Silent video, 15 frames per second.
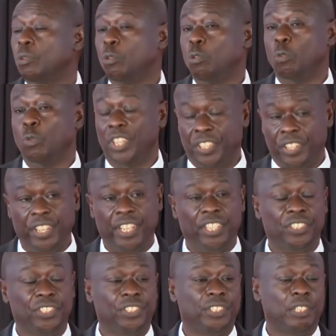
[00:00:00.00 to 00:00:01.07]
who
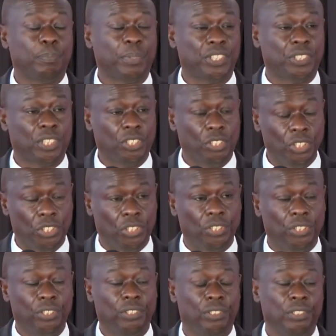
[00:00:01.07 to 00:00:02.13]
witnessed the
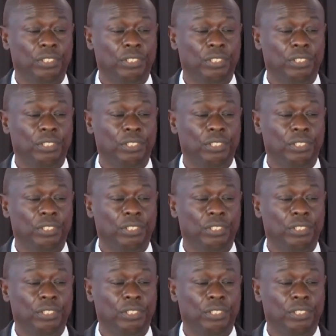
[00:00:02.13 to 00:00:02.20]
persecution